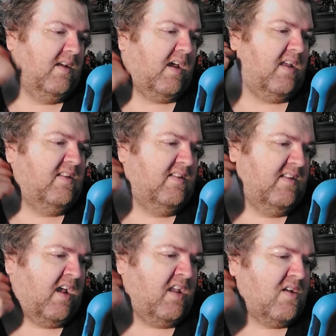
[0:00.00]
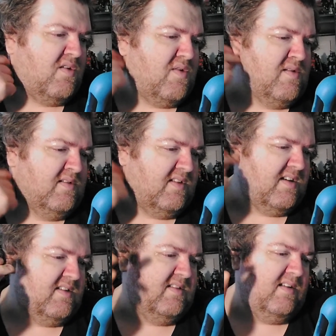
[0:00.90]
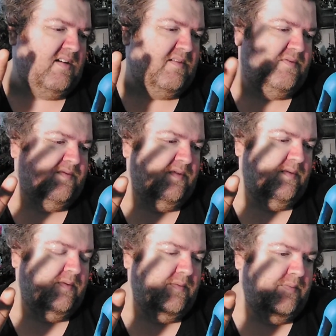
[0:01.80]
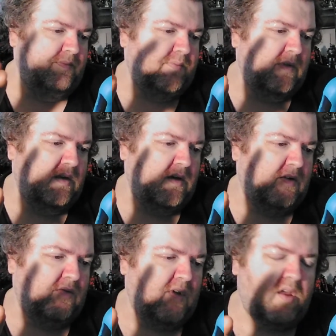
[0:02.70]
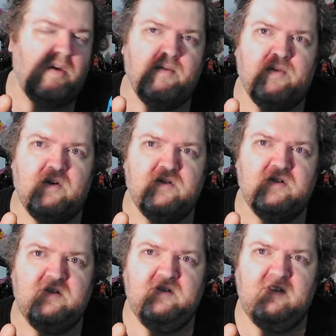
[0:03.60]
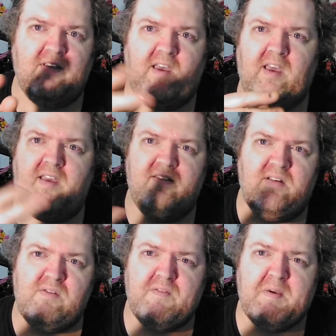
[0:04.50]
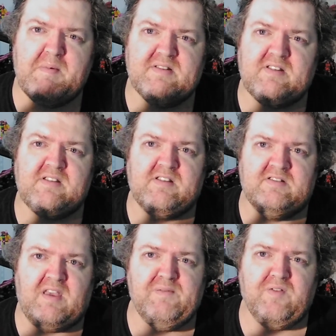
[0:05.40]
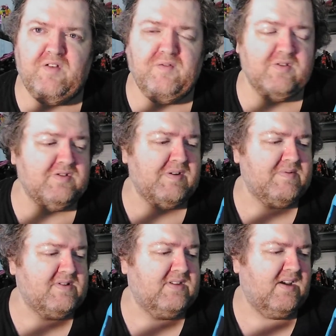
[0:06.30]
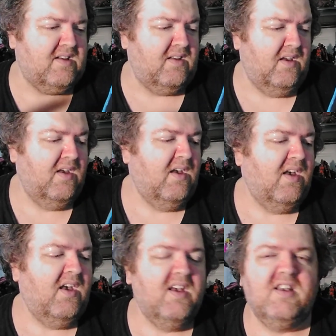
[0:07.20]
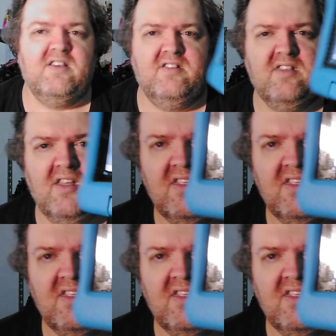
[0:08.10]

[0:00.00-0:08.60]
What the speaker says: I know you can get regular versions. I don't know if anybody's done the Night Force version of this yet. It's